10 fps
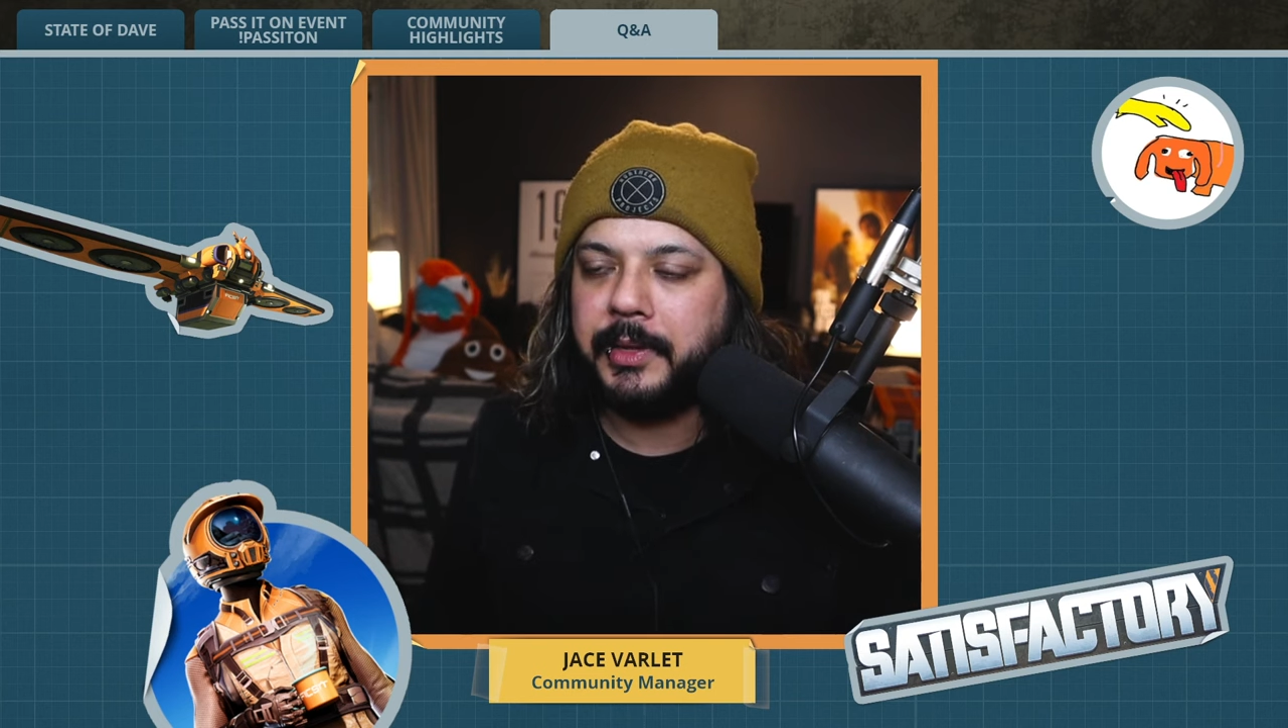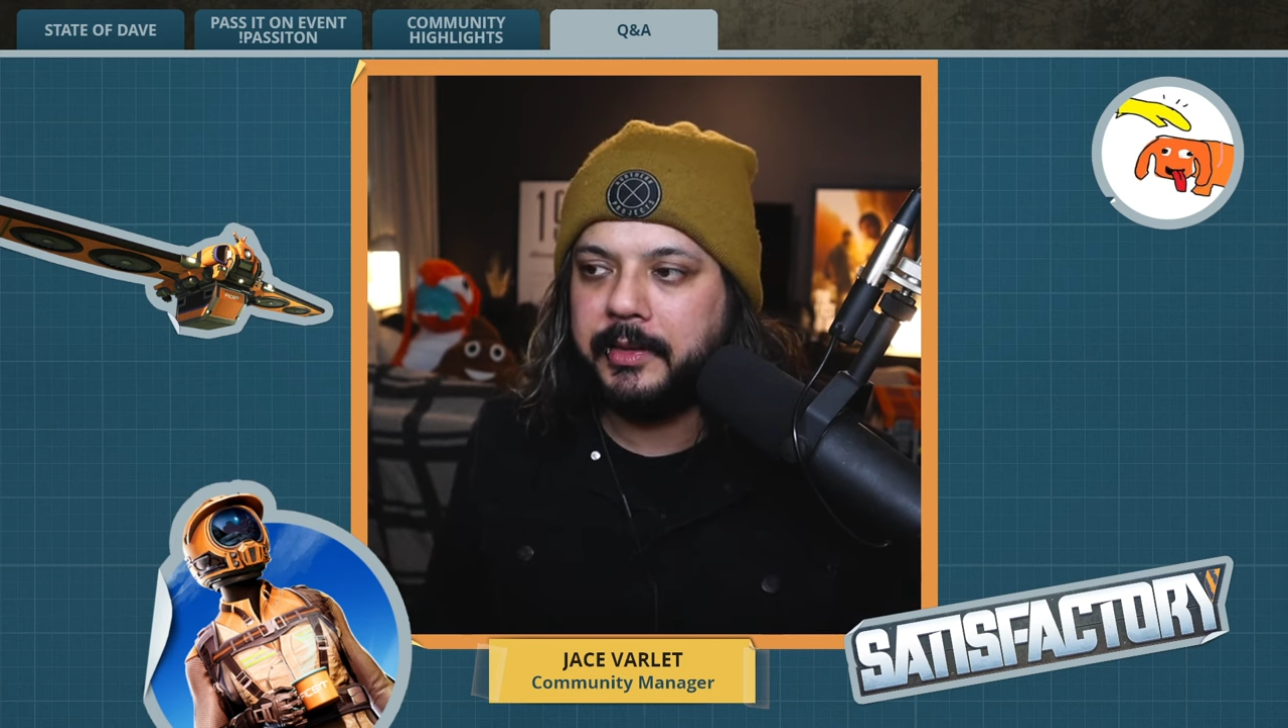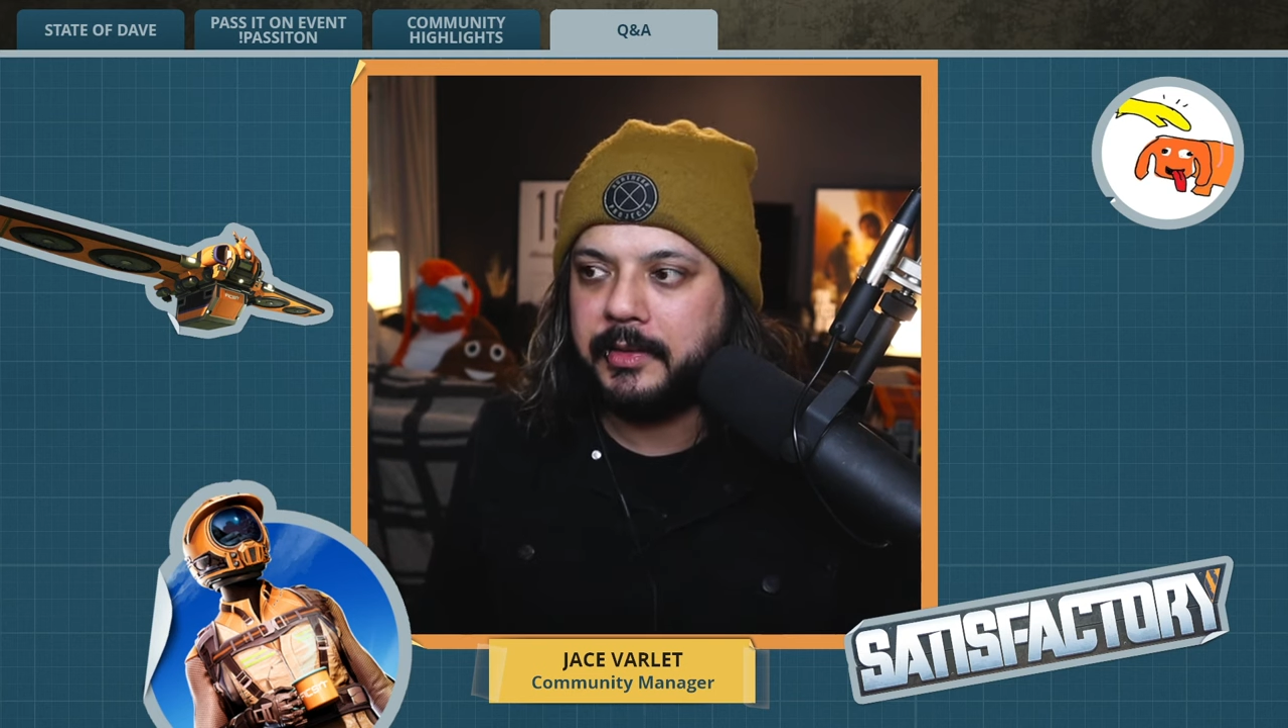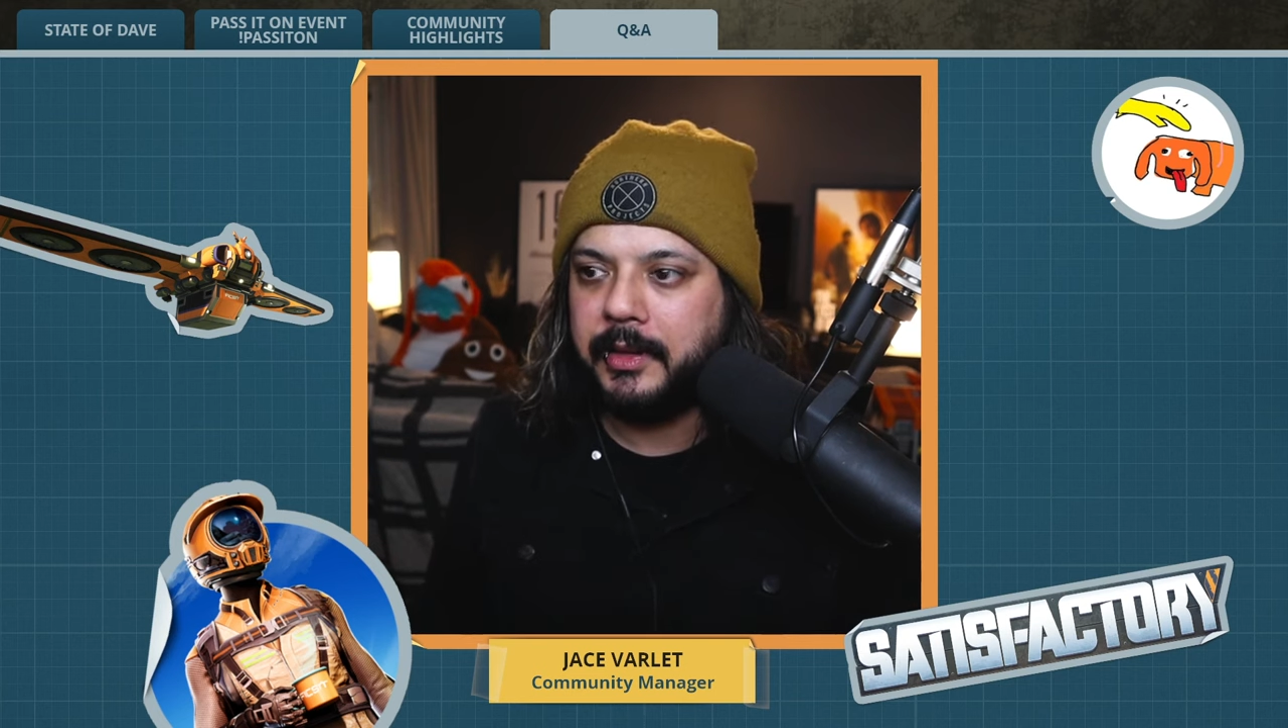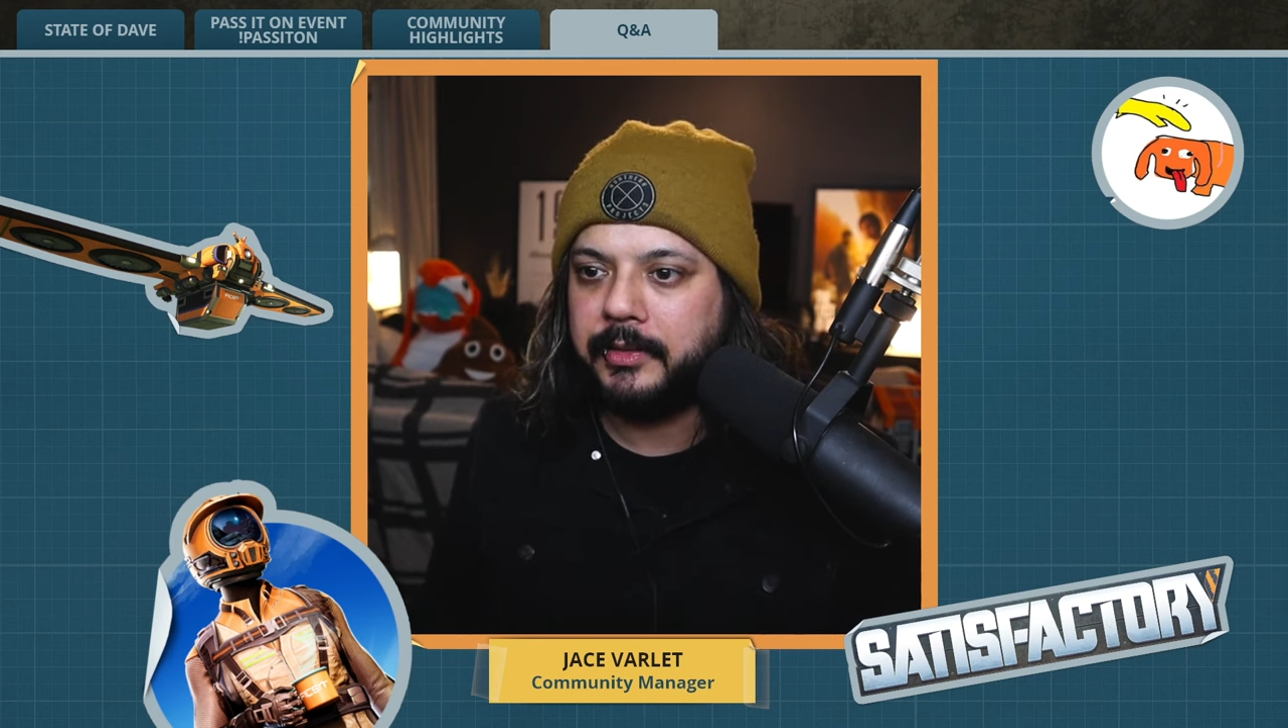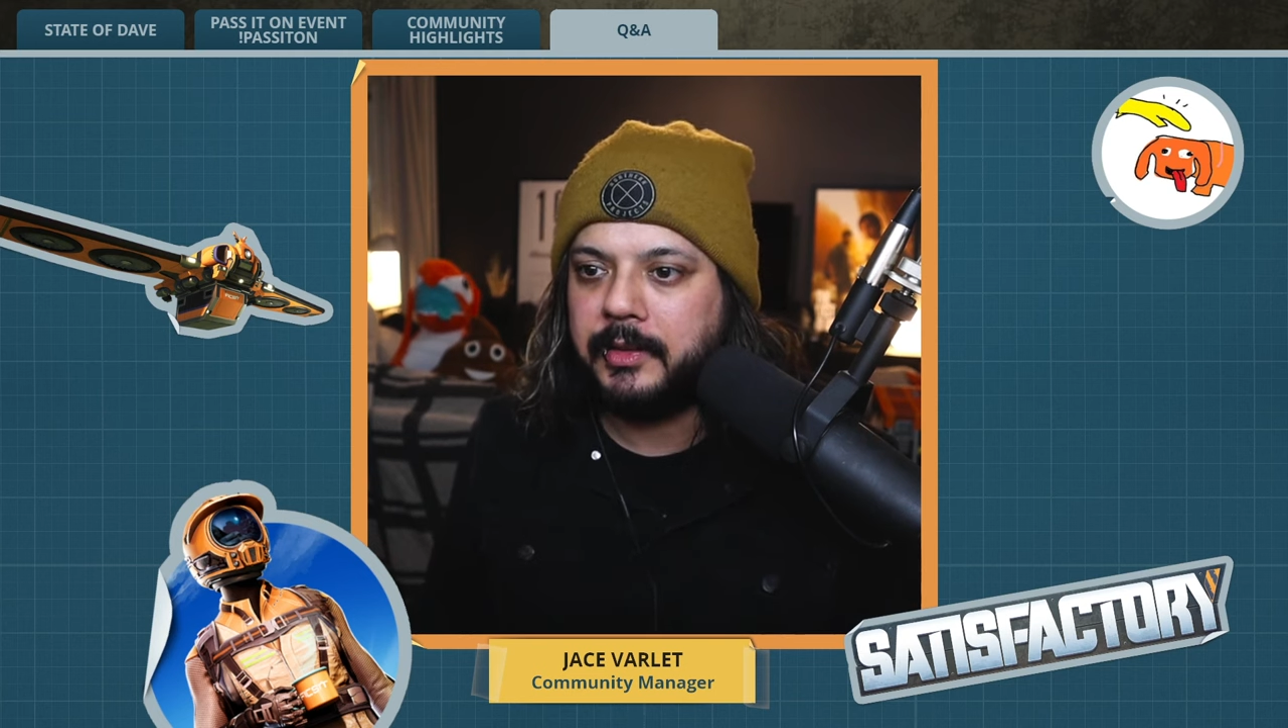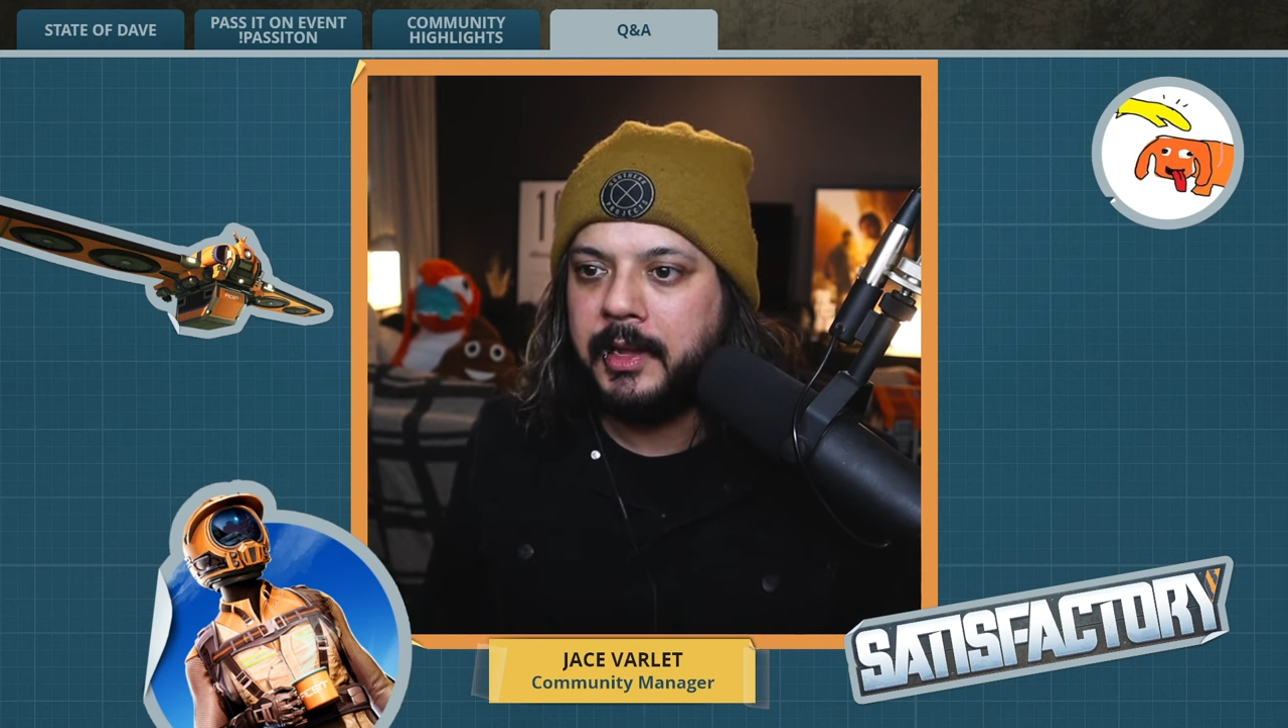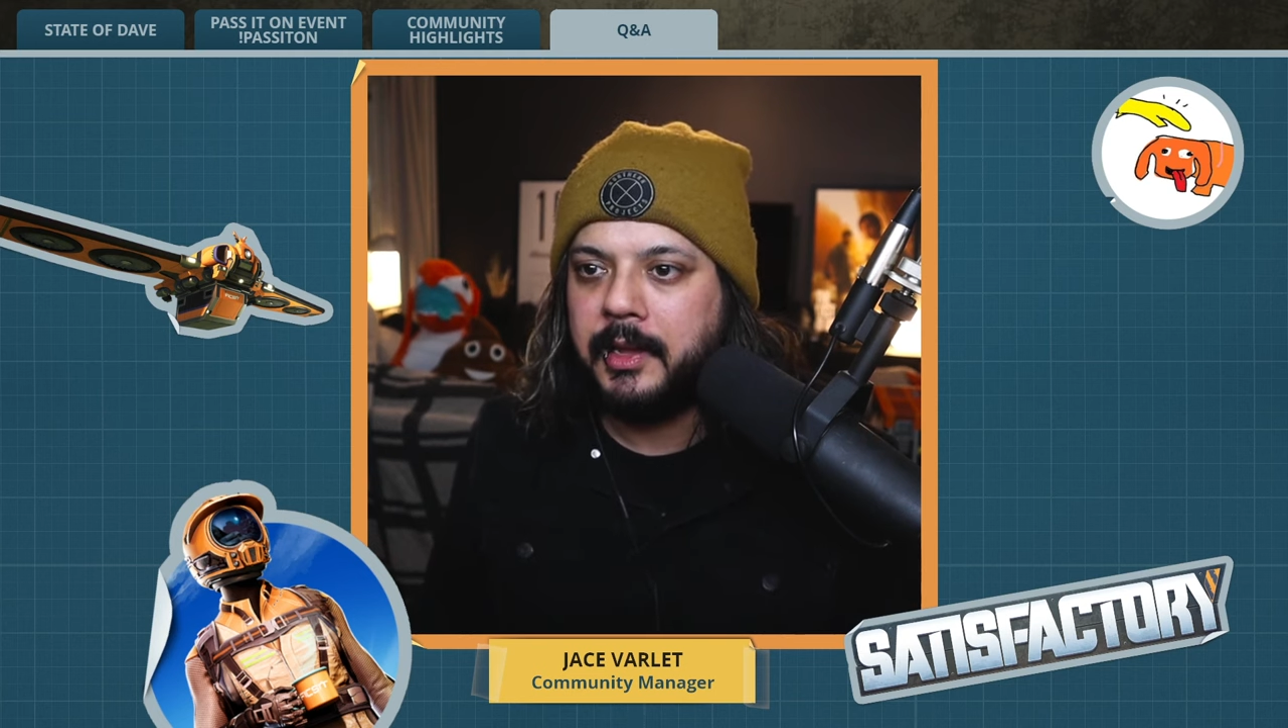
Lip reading: play styles.